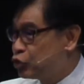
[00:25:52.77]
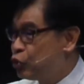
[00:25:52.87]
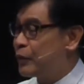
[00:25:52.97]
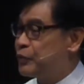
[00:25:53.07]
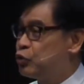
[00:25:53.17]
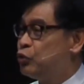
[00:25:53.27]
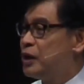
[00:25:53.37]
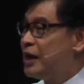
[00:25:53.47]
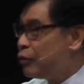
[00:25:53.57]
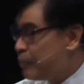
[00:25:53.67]
do what we do.
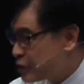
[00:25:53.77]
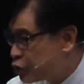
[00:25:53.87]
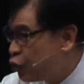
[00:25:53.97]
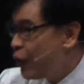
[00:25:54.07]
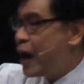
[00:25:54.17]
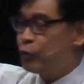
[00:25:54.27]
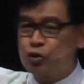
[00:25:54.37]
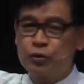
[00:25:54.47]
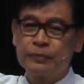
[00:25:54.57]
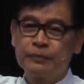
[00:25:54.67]
We must go out.